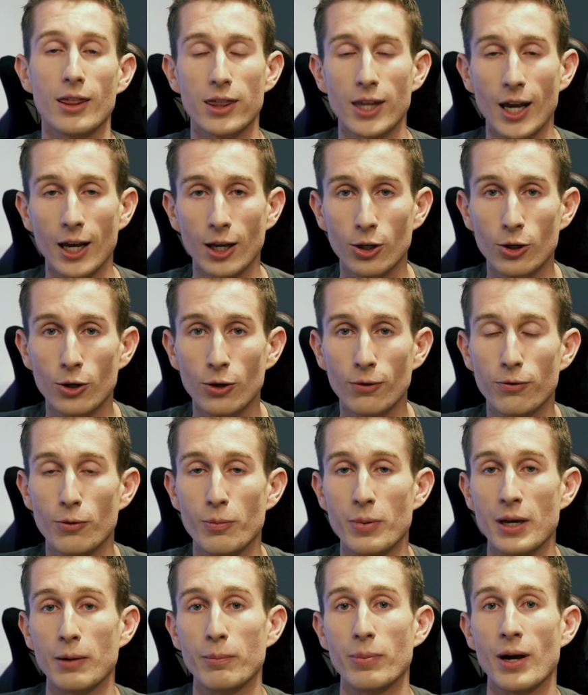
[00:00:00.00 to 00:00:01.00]
Thank you for
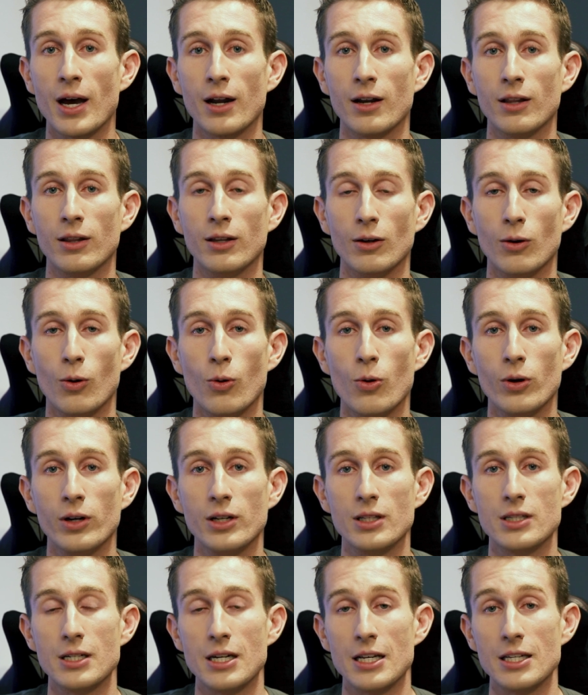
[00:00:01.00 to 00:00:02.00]
being part of the
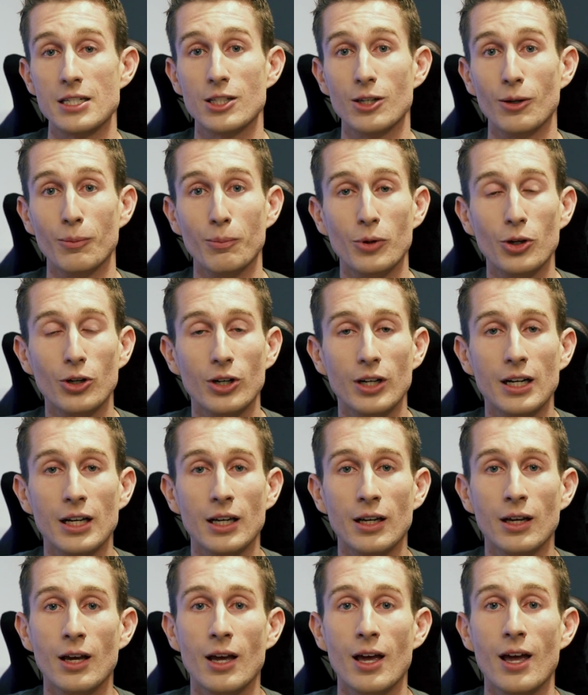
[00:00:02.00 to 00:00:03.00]
Hornets Nest
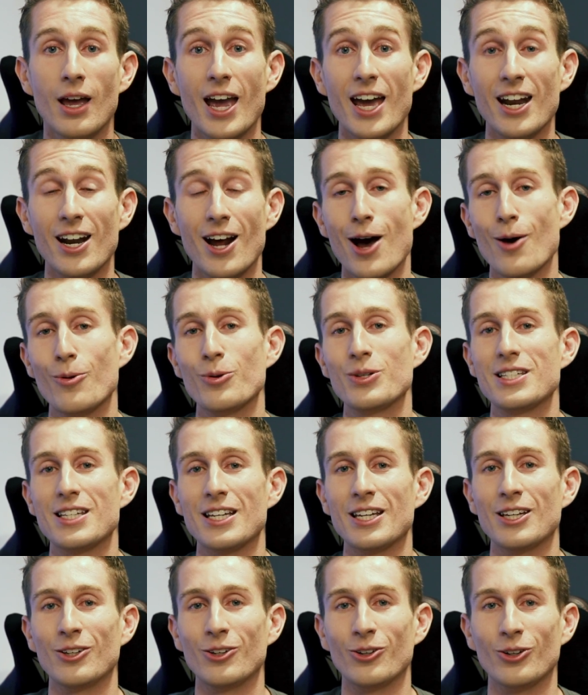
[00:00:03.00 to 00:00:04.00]
community, and I will
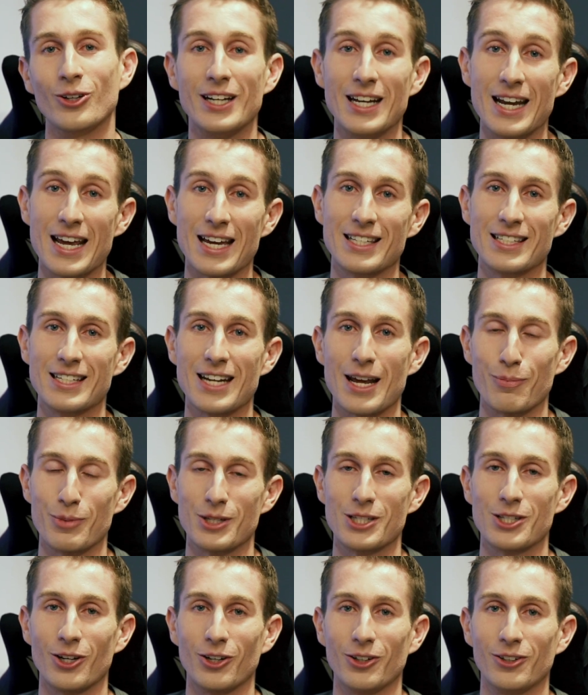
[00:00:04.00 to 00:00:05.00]
see you next
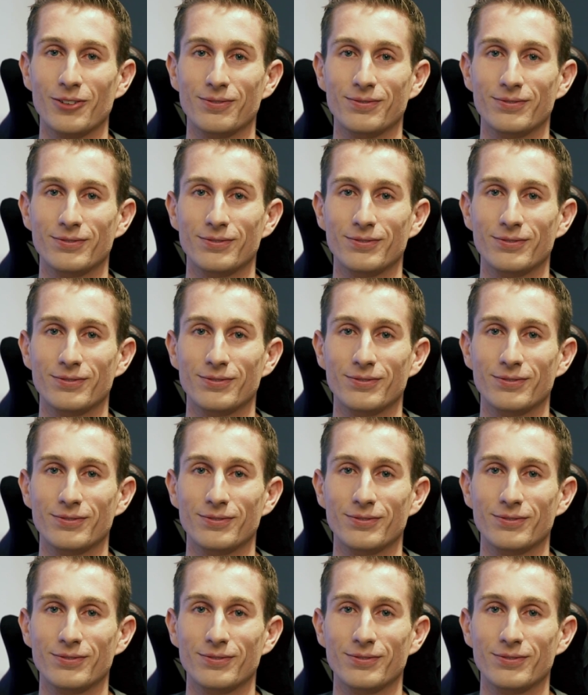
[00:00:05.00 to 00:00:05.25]
episode.